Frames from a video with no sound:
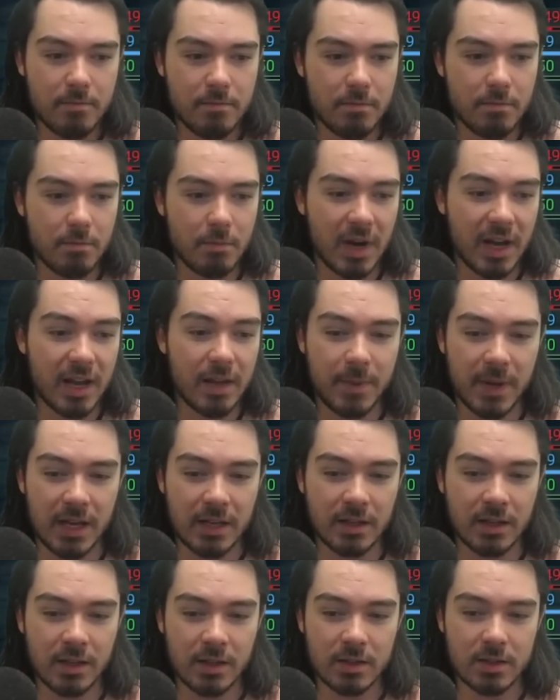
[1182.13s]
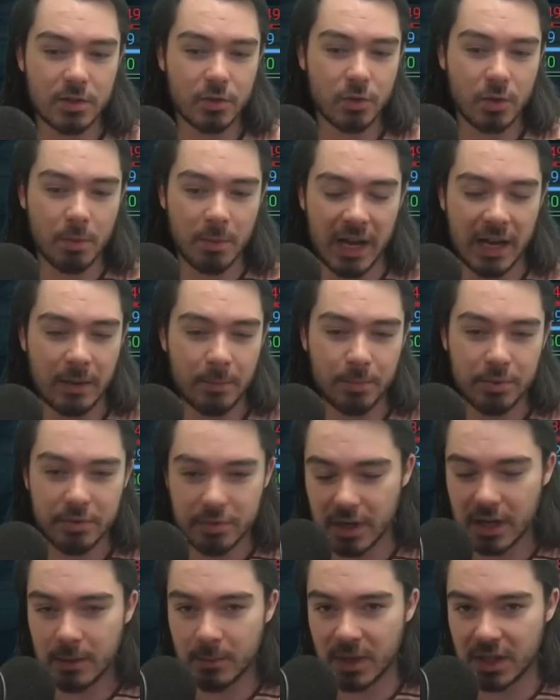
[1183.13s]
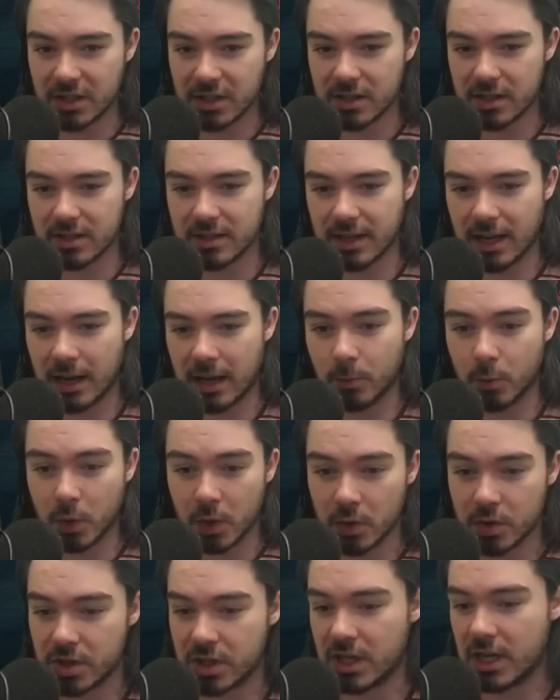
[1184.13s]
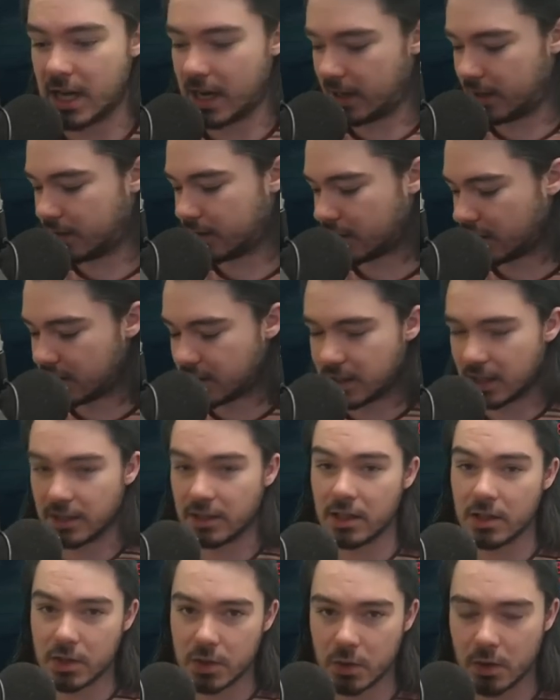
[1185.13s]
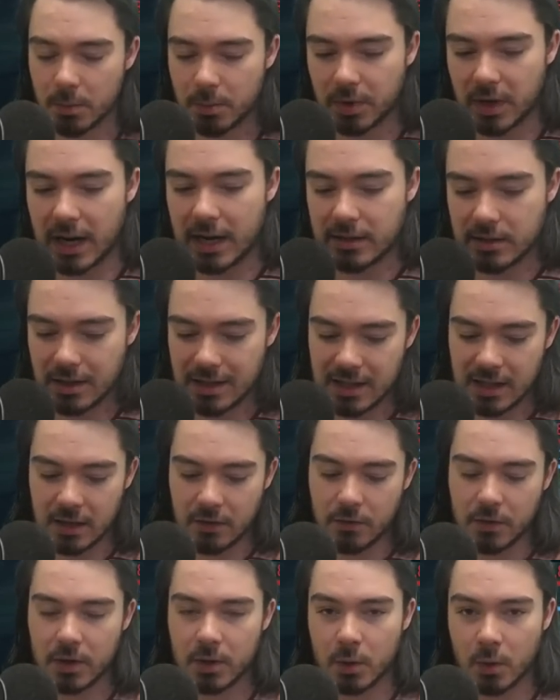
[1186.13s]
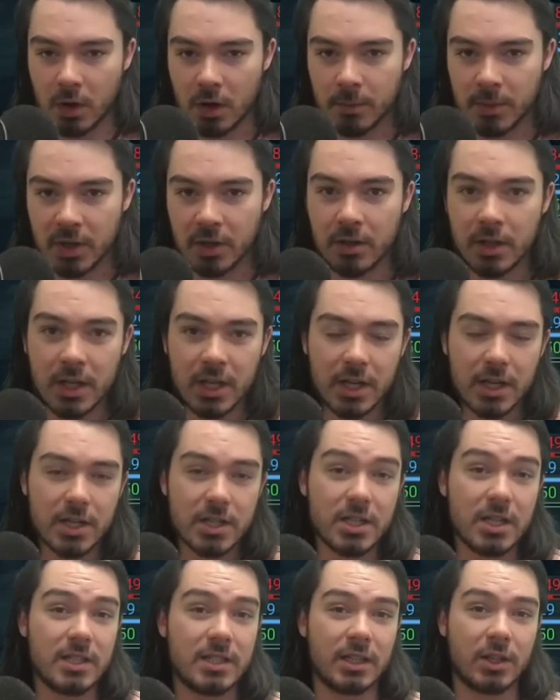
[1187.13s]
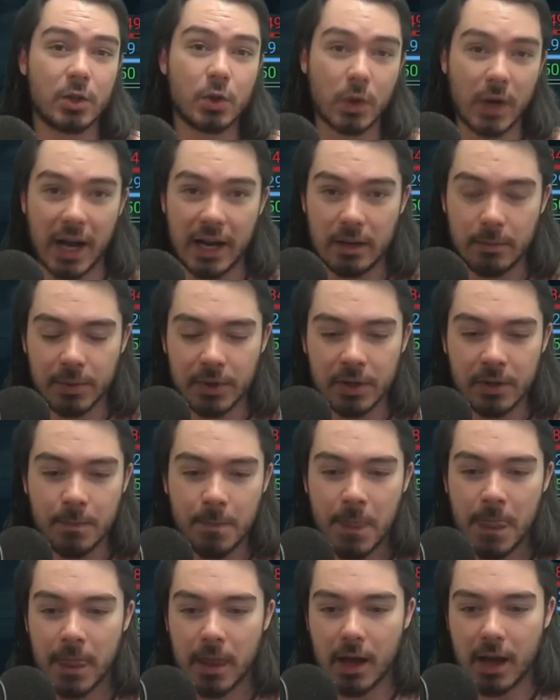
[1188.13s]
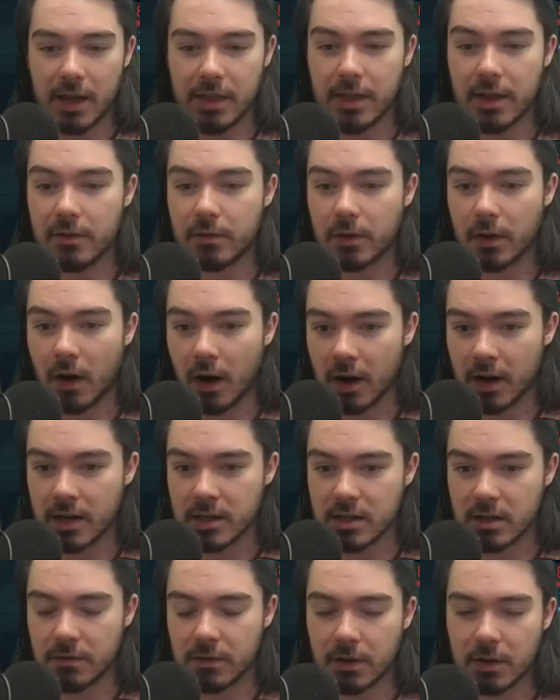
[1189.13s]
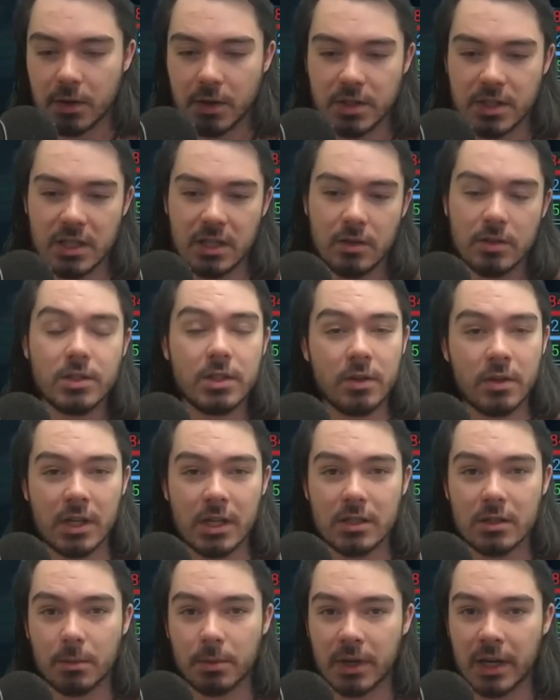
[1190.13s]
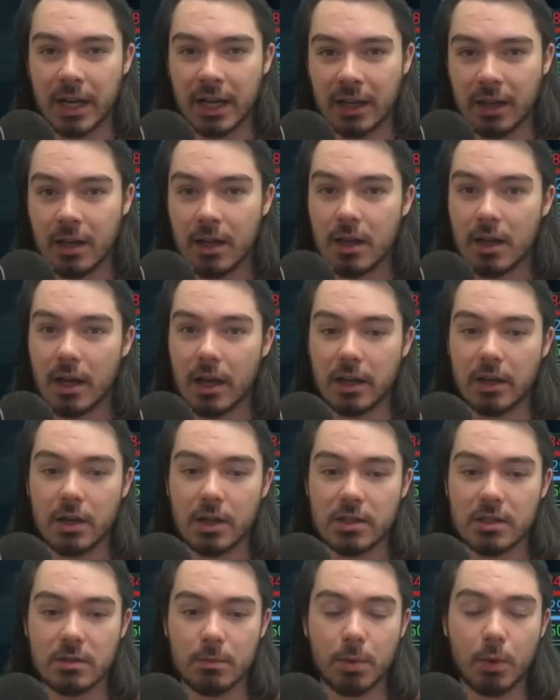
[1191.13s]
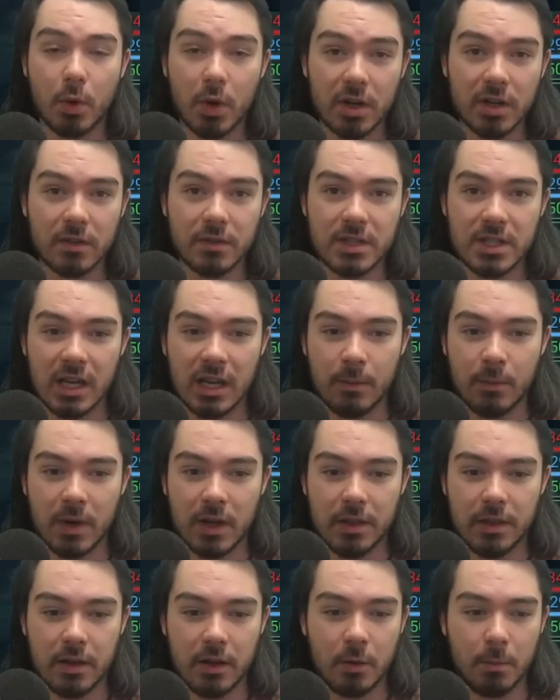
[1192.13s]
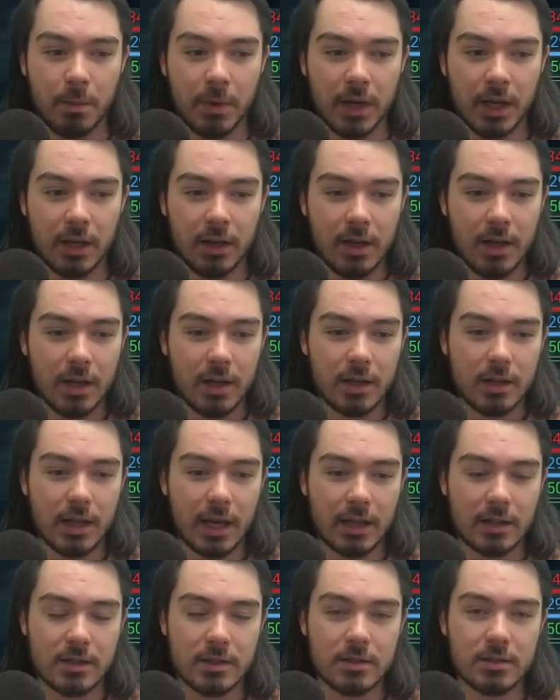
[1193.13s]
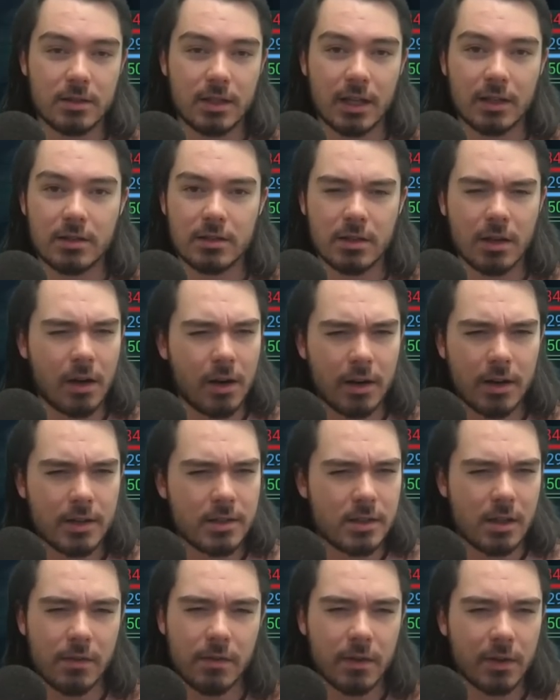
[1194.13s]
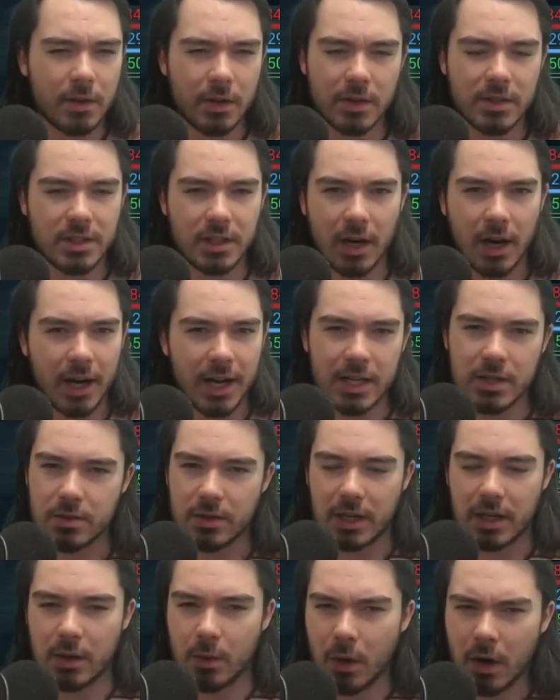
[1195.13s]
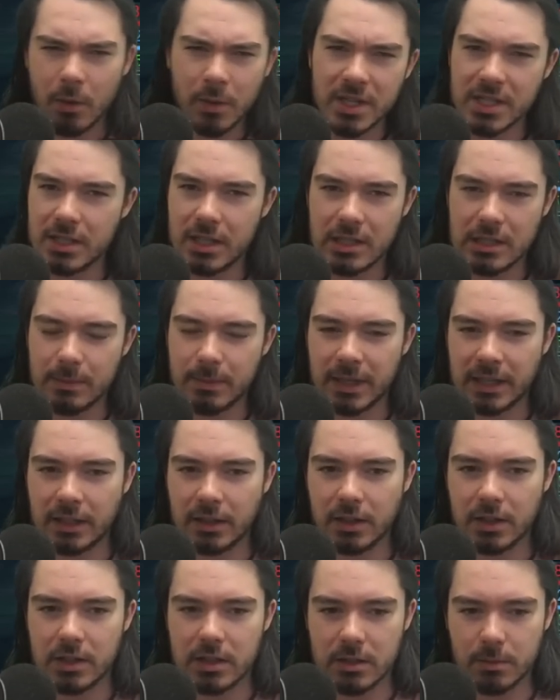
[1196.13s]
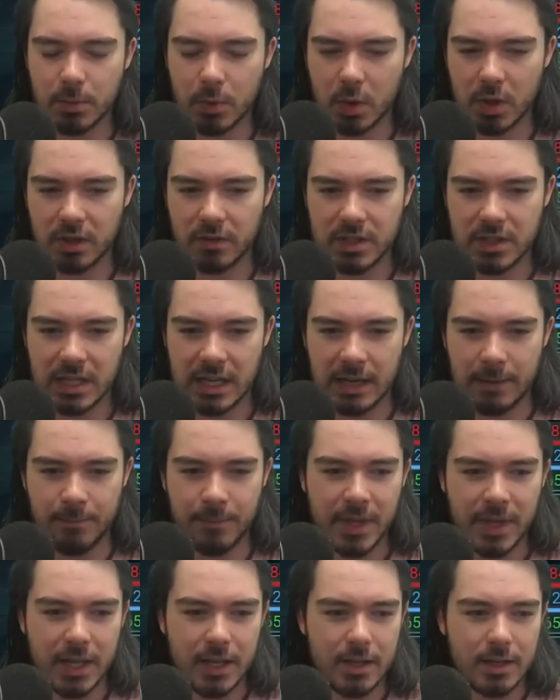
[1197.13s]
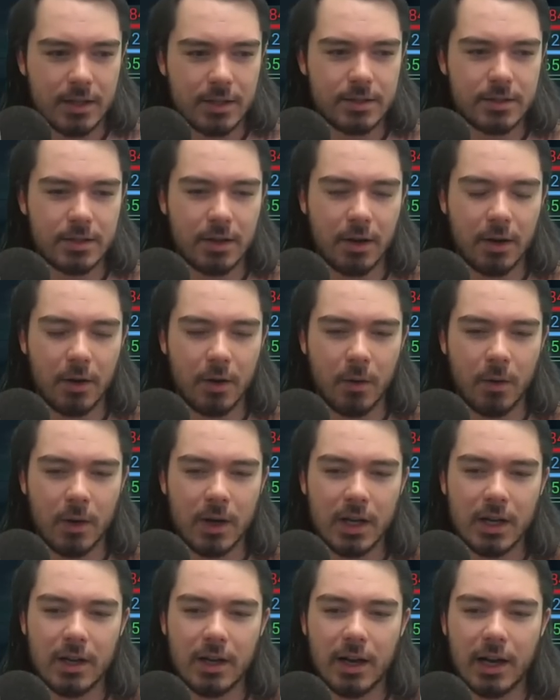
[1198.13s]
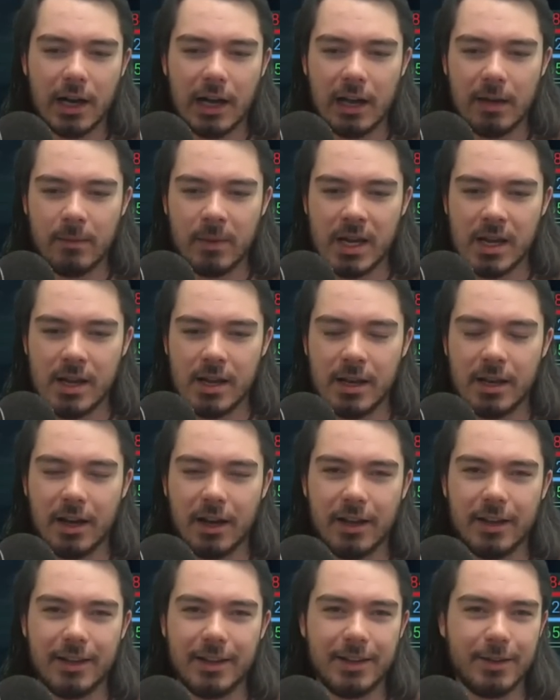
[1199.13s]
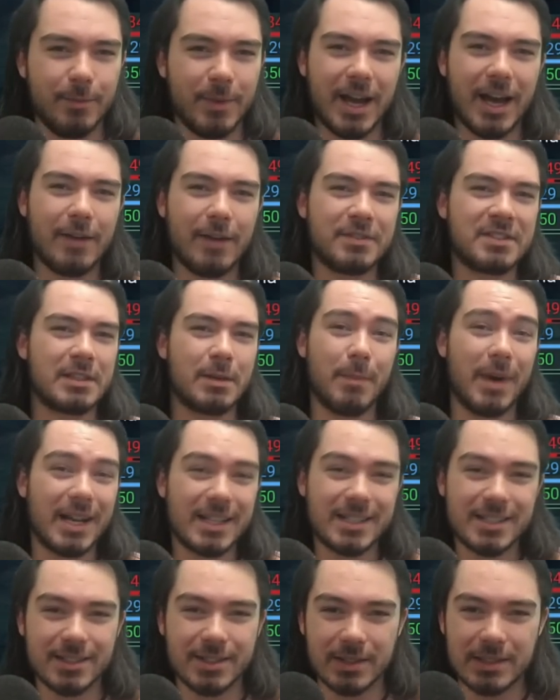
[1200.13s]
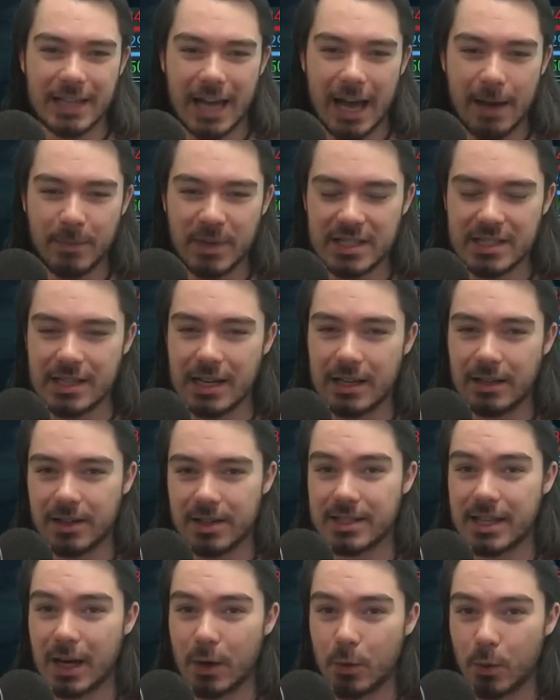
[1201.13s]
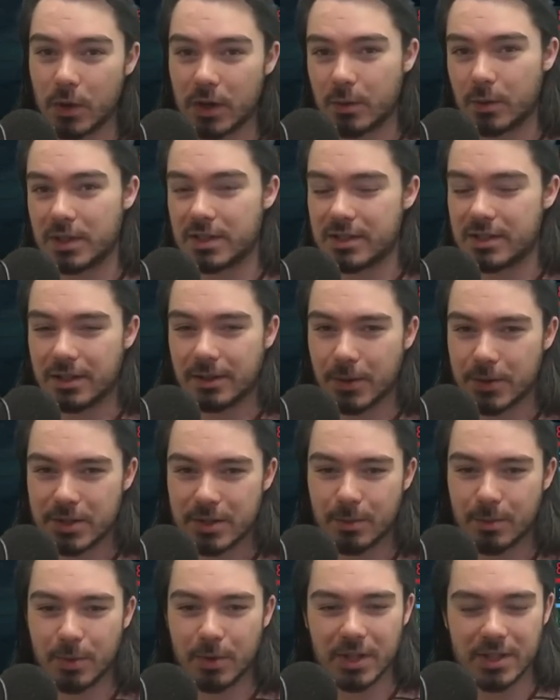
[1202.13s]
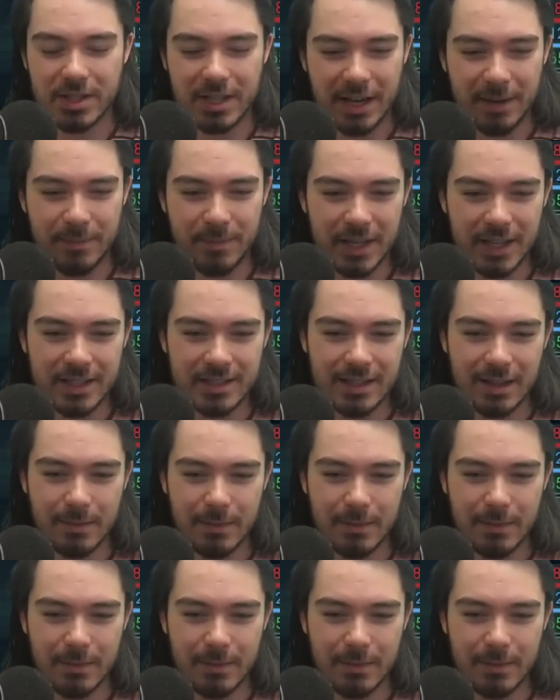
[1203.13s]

My opinions remain pretty much the same. Wuji has continued to impress. I think for normal, she's incredible. I think for hard difficulty, you do need to bring a good supportive team with you, but that's that's hard difficulty Hydra. You always need to bring a good supportive team. So I mean, uh, you might have some magical damage dealers that work with zero support champions.